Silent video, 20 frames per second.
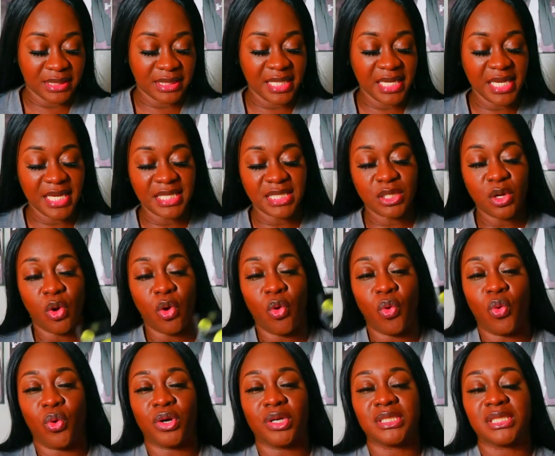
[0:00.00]
these
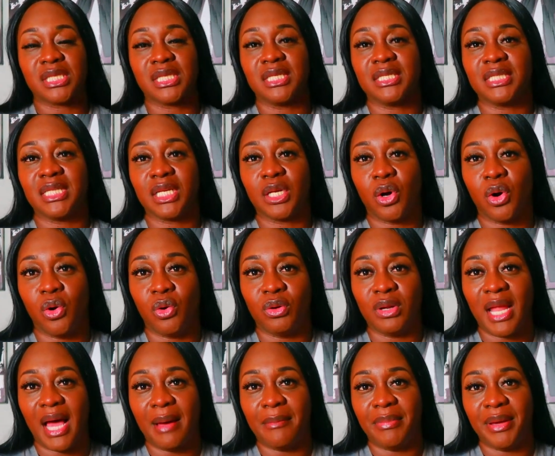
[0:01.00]
horns looked it a
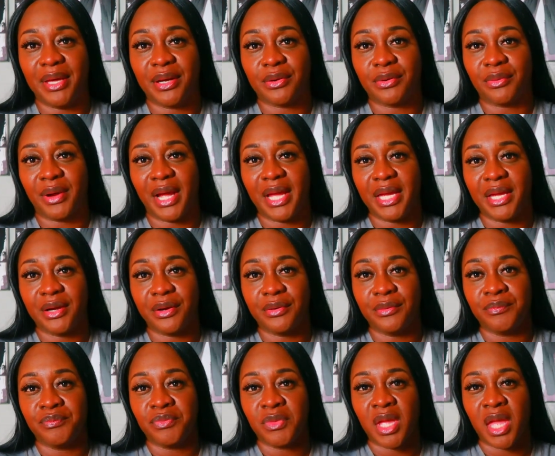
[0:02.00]
whole lot better right here
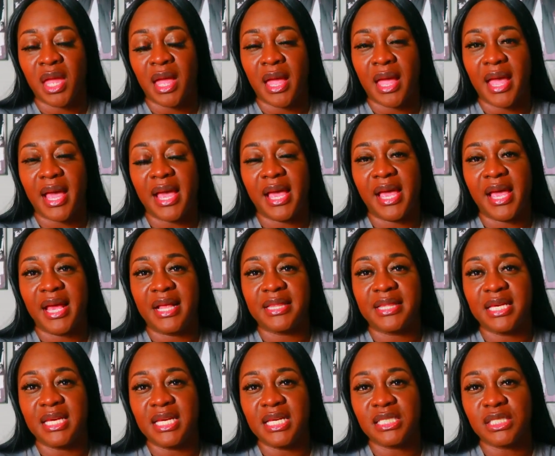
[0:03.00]

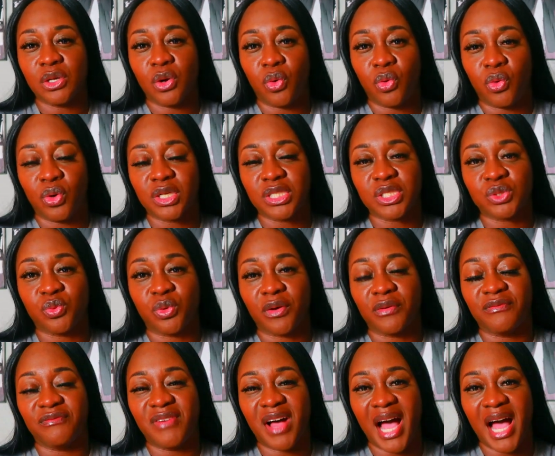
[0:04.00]
and these horns
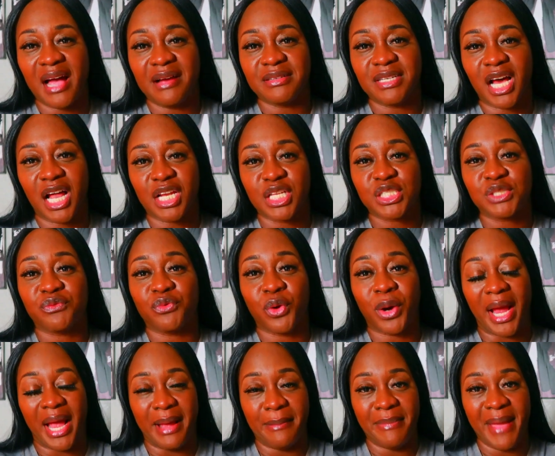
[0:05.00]
were five dollars
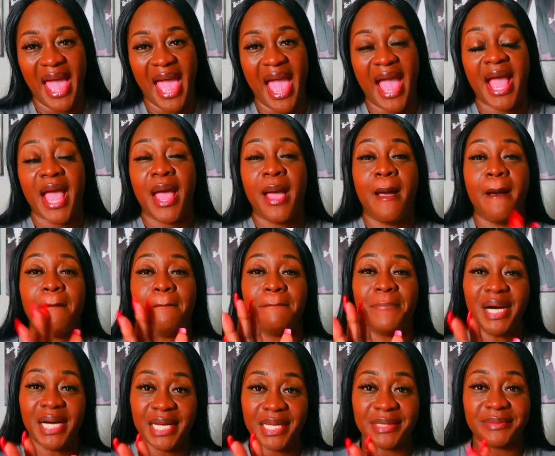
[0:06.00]
for a pack
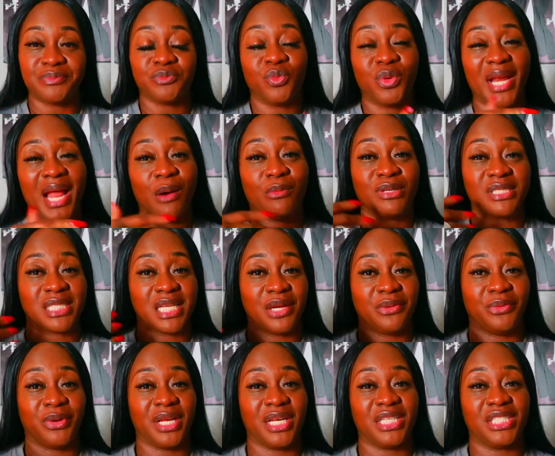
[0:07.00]
but when i was
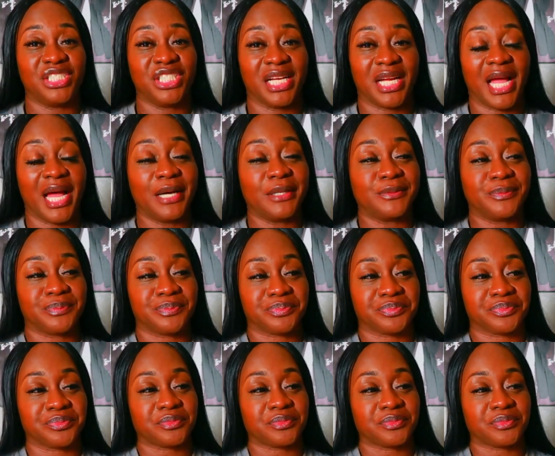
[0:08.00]
getting ready to check out